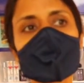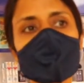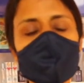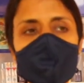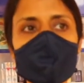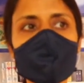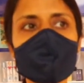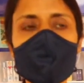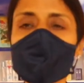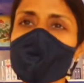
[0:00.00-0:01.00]
they're very
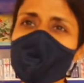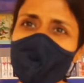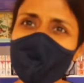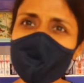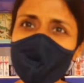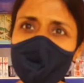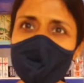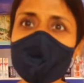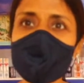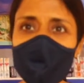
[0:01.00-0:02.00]
popular amongst
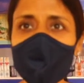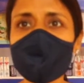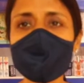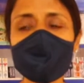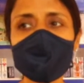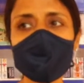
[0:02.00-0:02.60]
children because